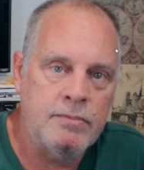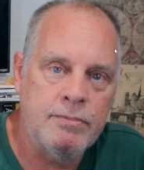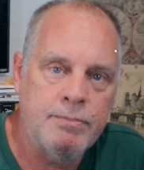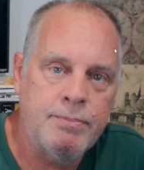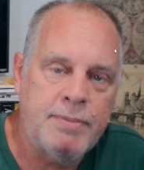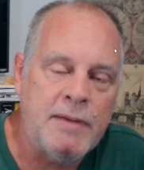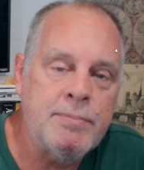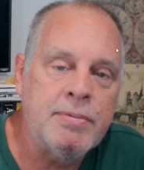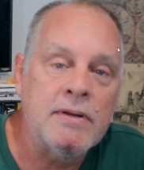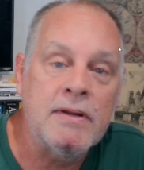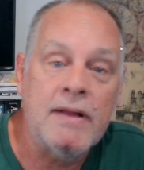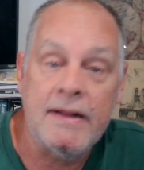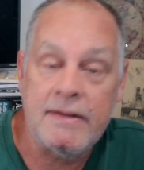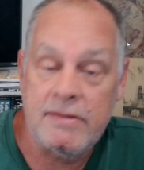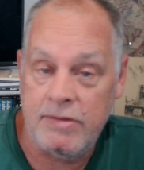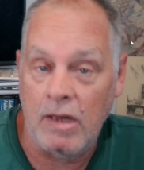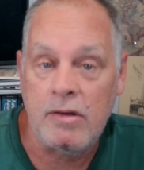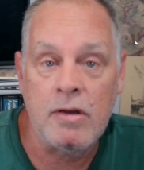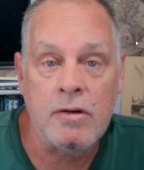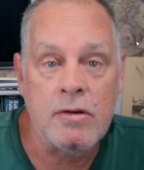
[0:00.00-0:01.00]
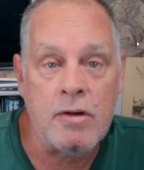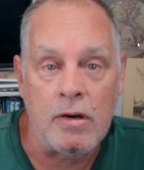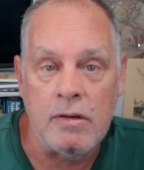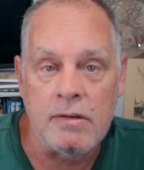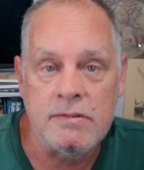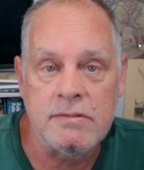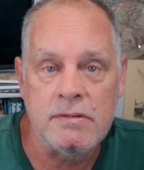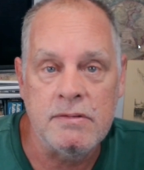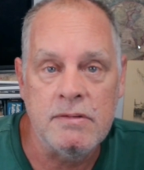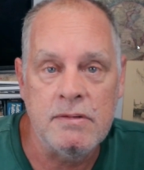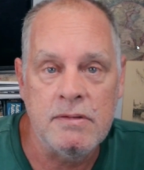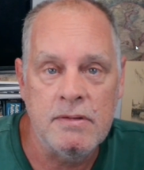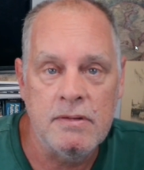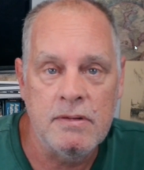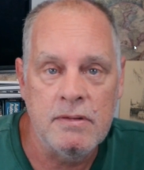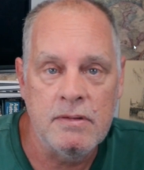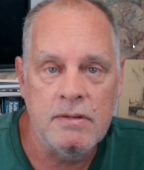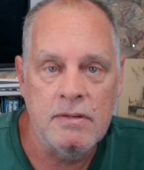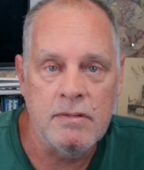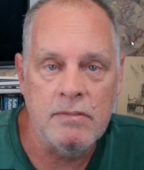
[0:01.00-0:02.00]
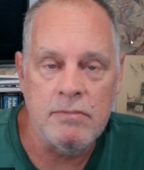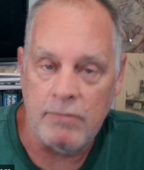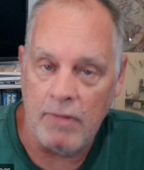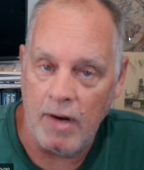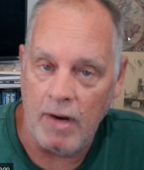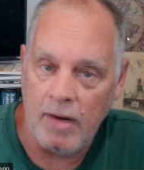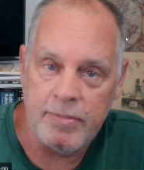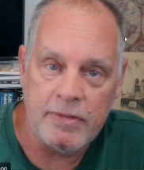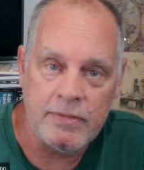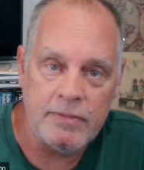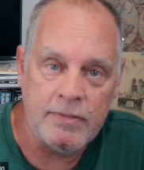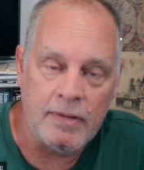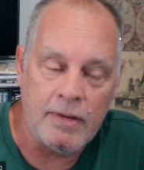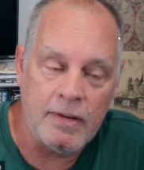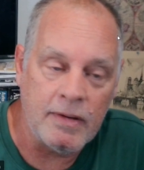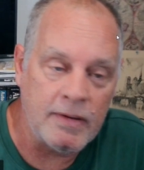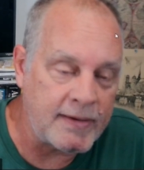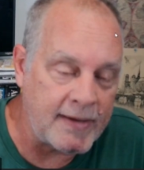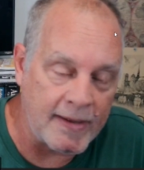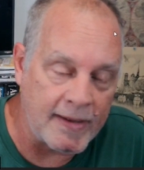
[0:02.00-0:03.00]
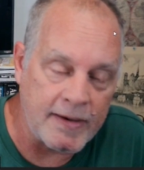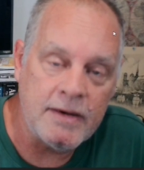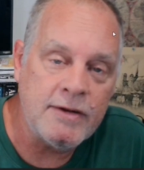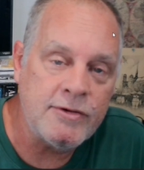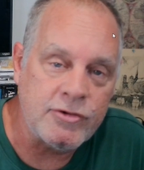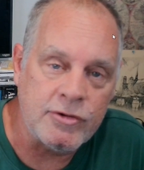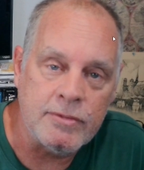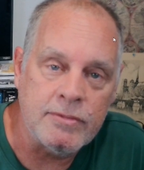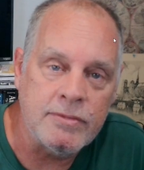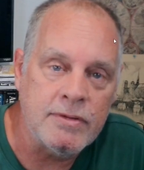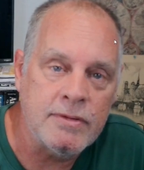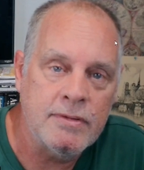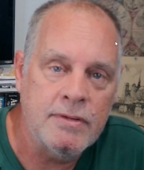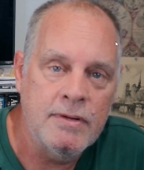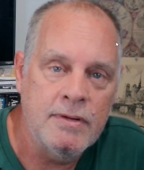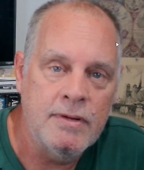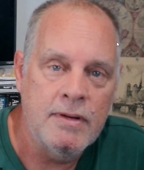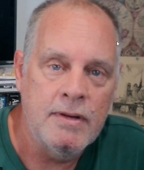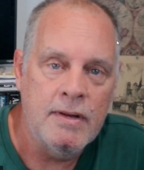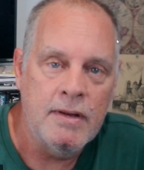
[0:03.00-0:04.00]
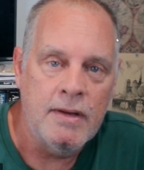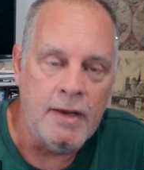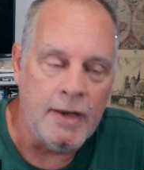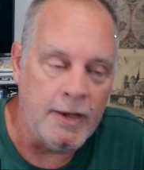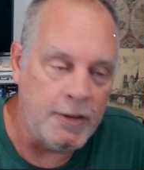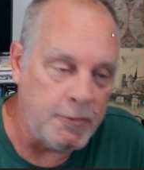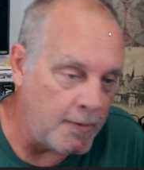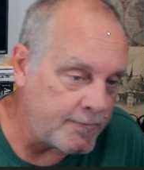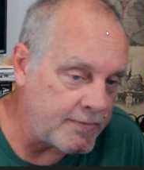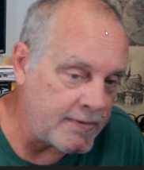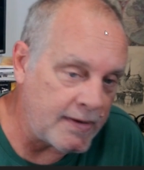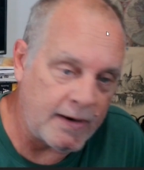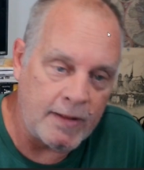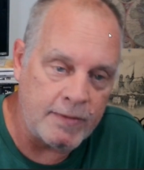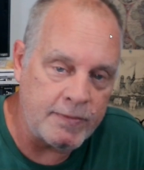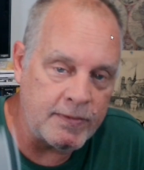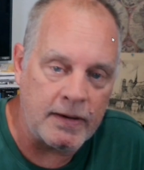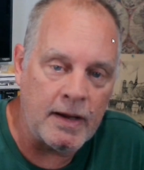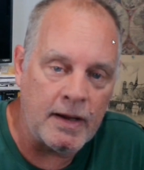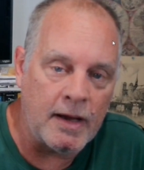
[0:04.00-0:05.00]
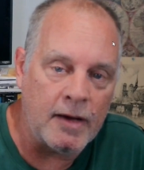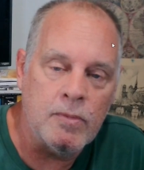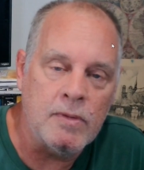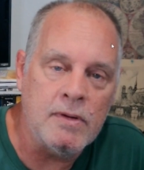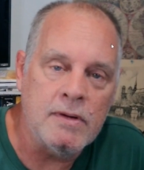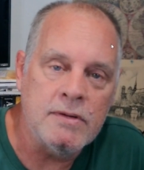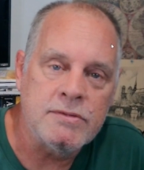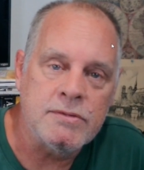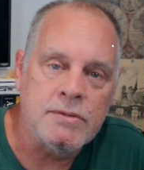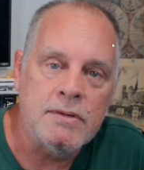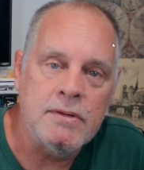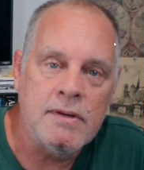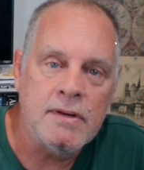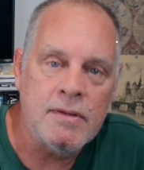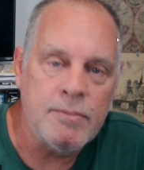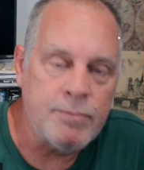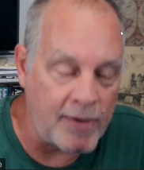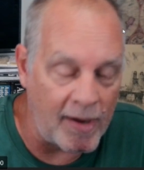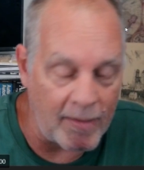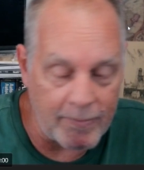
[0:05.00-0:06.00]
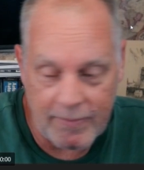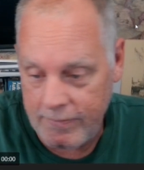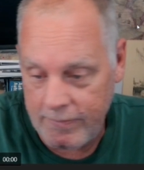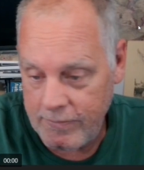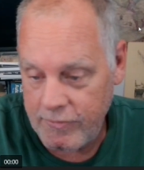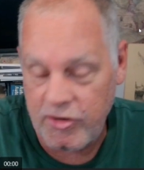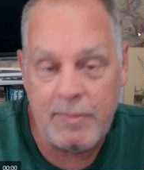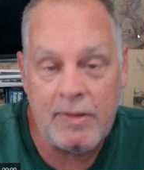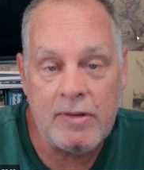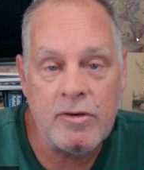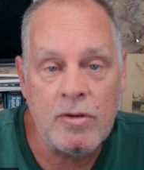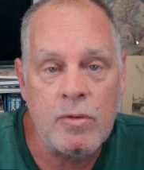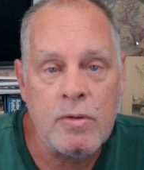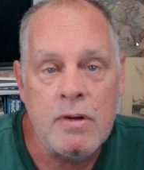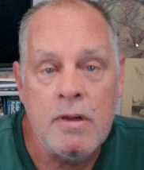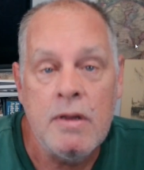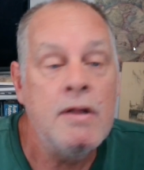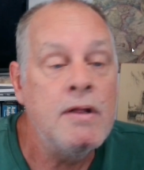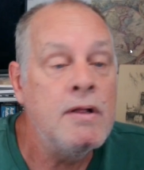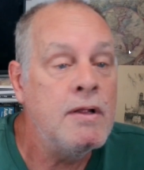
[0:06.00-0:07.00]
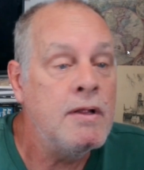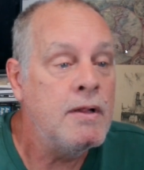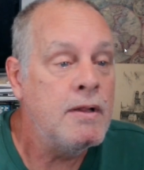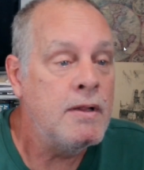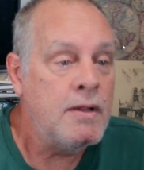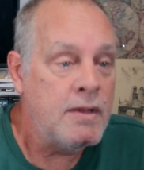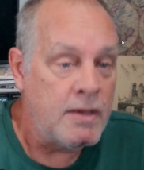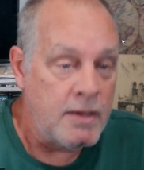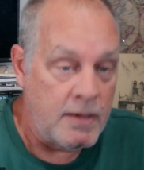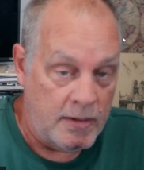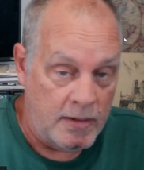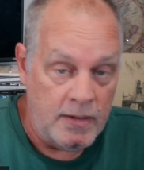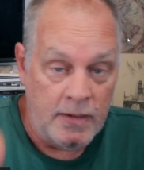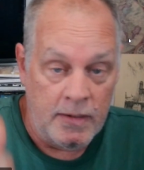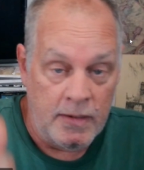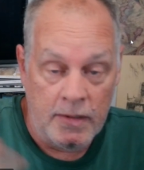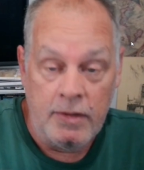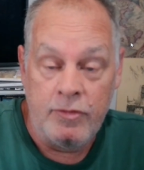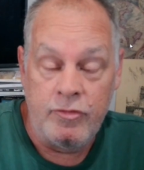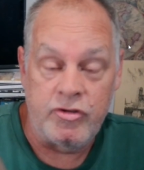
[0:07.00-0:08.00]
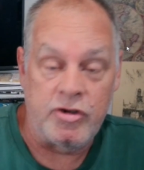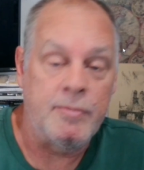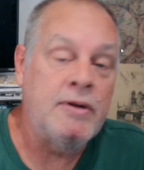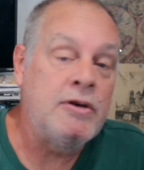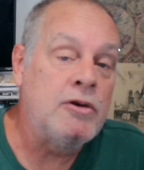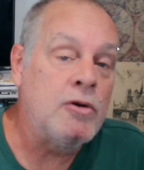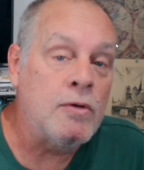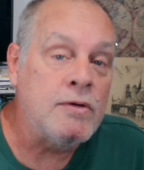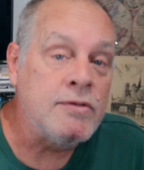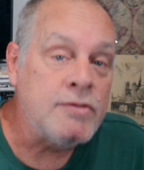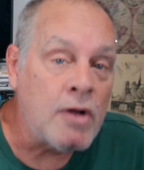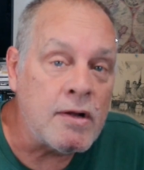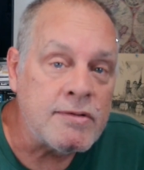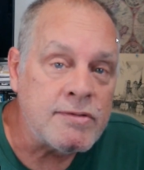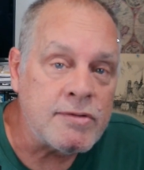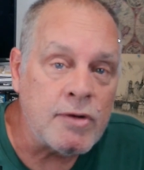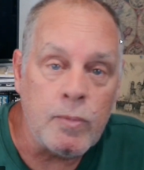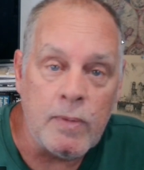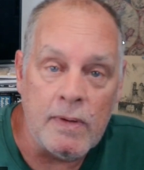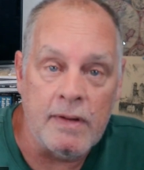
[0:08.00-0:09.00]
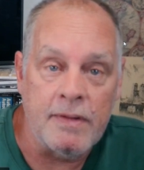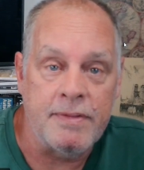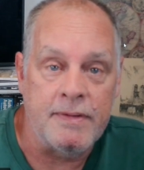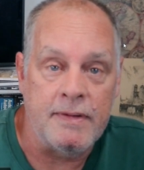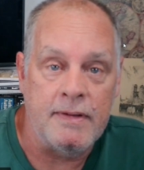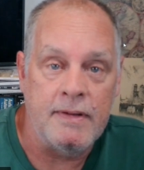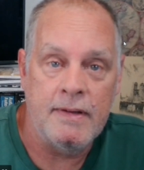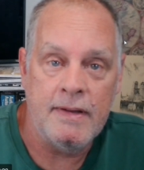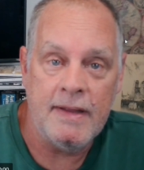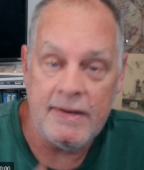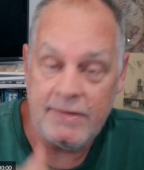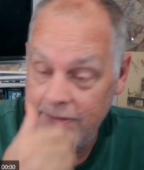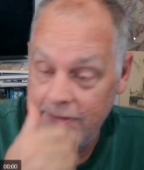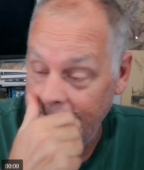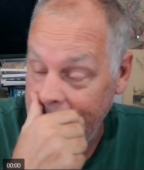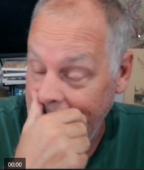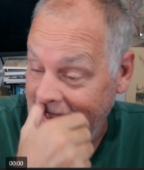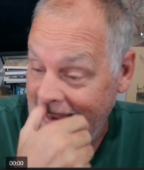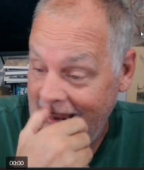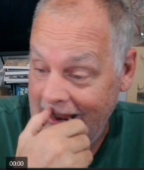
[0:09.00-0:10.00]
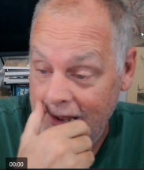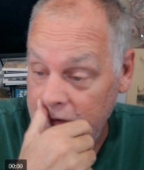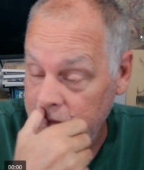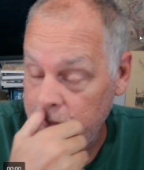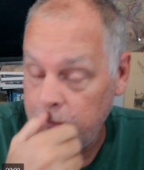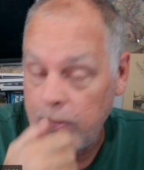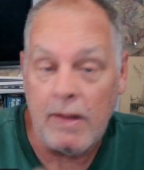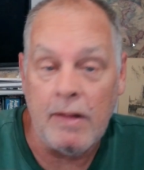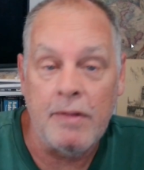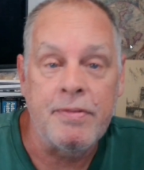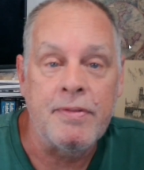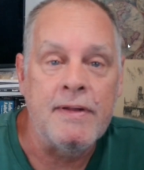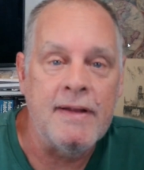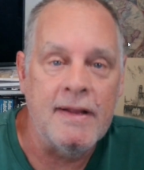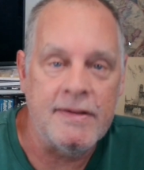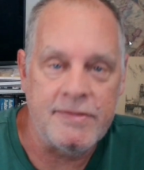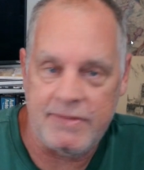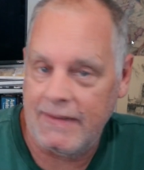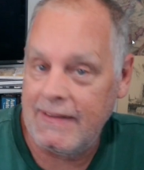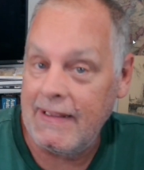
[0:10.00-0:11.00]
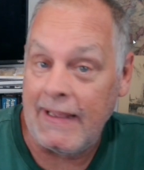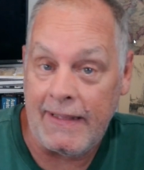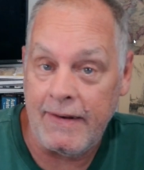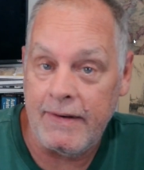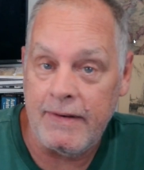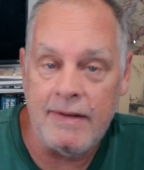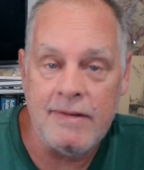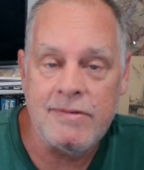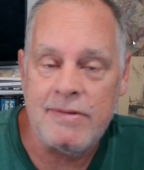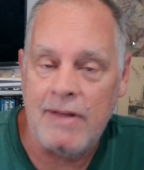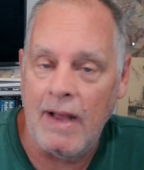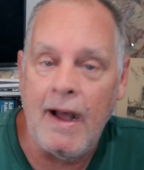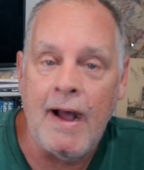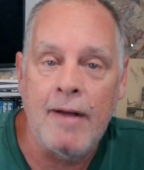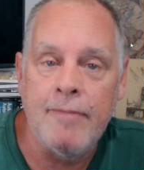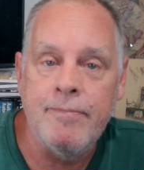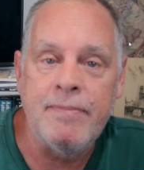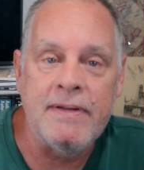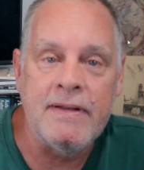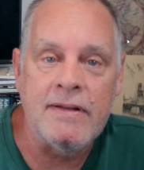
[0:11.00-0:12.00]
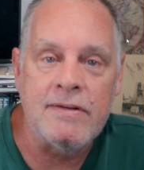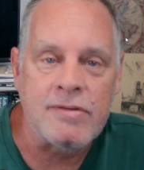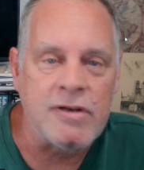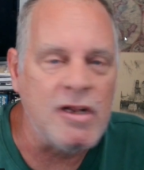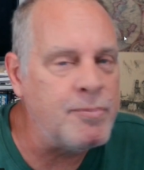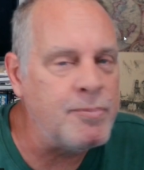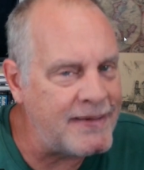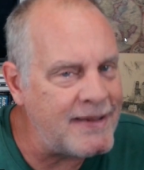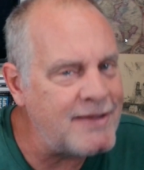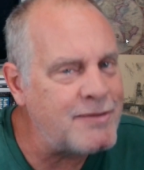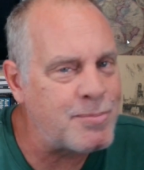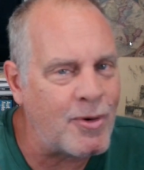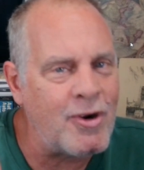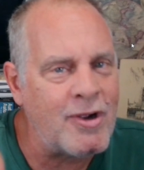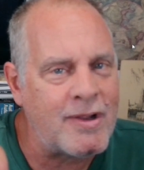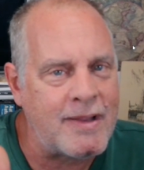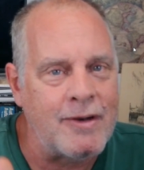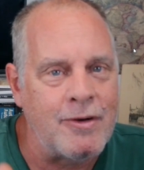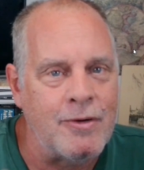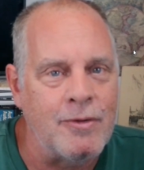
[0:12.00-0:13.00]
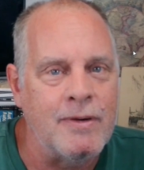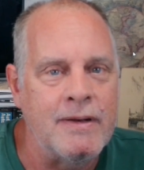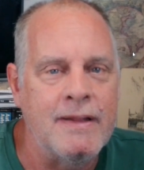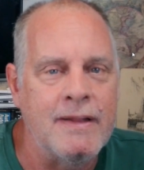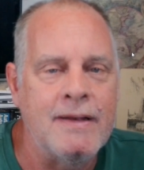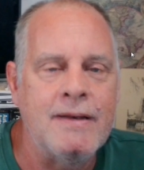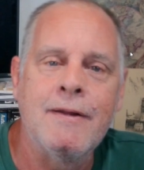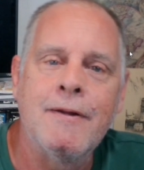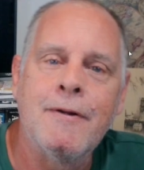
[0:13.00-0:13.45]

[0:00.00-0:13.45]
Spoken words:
people like Tucker Carlson and Robert Kennedy Jr. and whoever that other guy was on there, and probably Jimmy Dore. Jimmy Dore is also wealthy. He's not as wealthy as the Kennedys, obviously, but he's working on it.